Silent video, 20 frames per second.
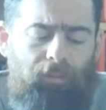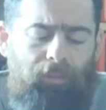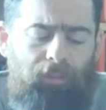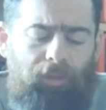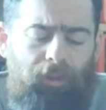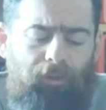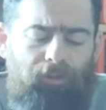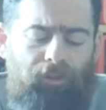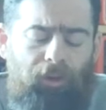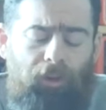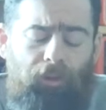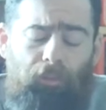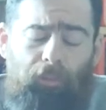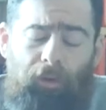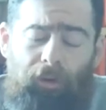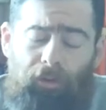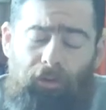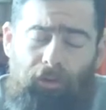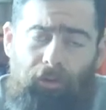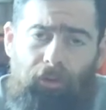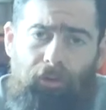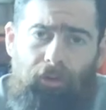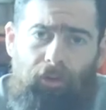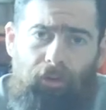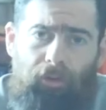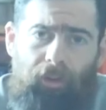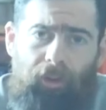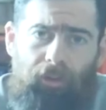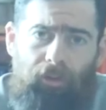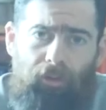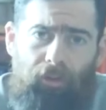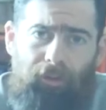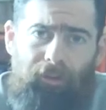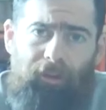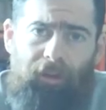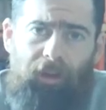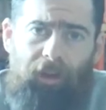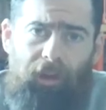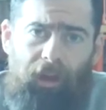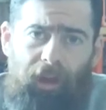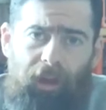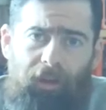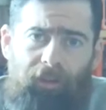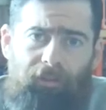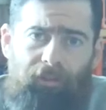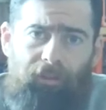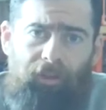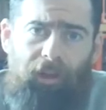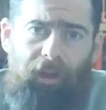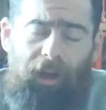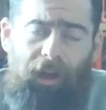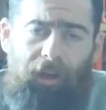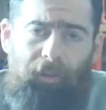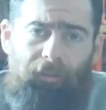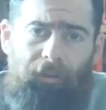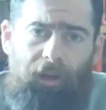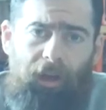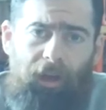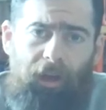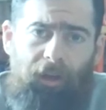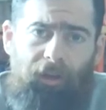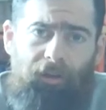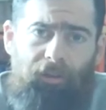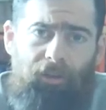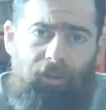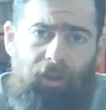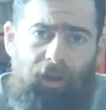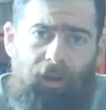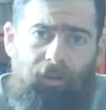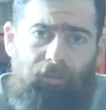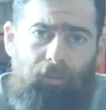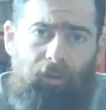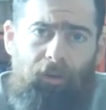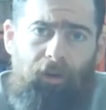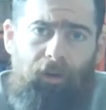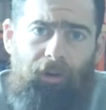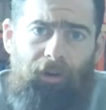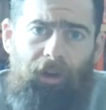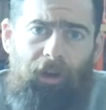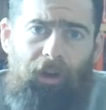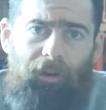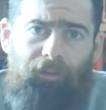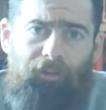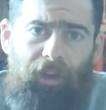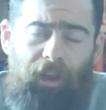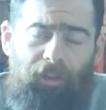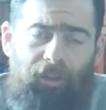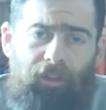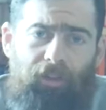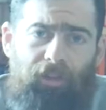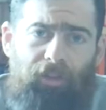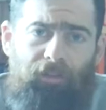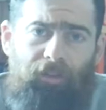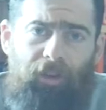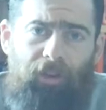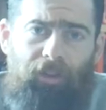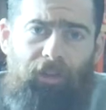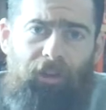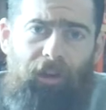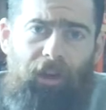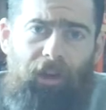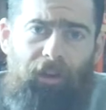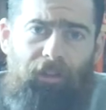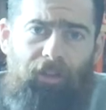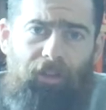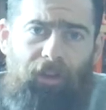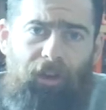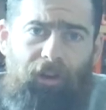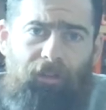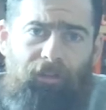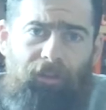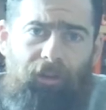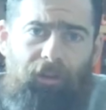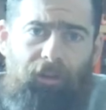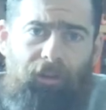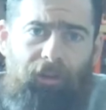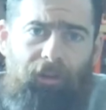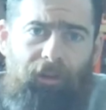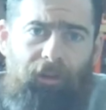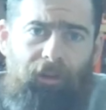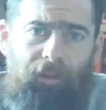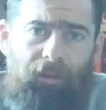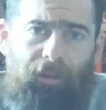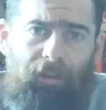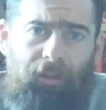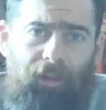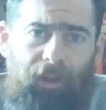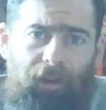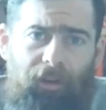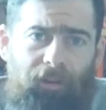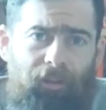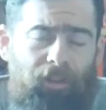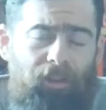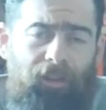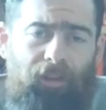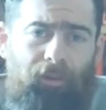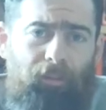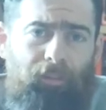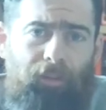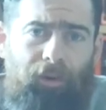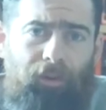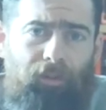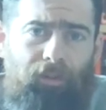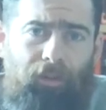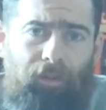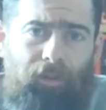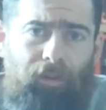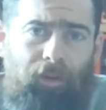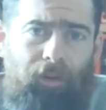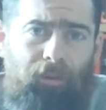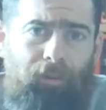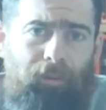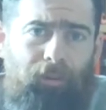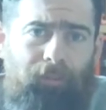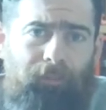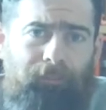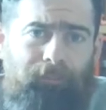the transpersonal story I have, the I'm God stuff, we're all God, facets of the face of God stuff. It's no personal, there's no